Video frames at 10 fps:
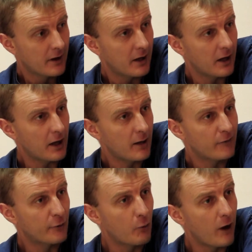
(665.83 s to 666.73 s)

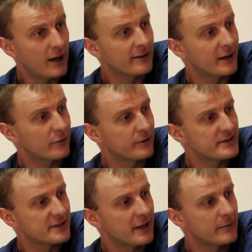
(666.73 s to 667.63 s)
For wild
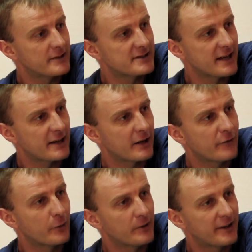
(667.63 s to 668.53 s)
elephants, I would say that if
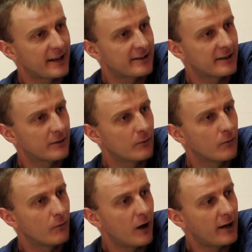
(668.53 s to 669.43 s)
you're
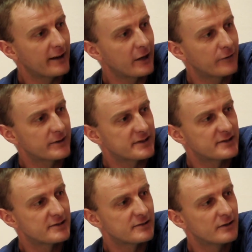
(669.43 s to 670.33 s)
protecting wild
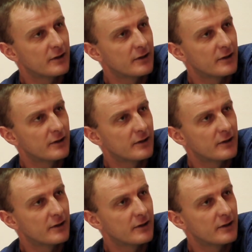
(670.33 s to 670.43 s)
elephants,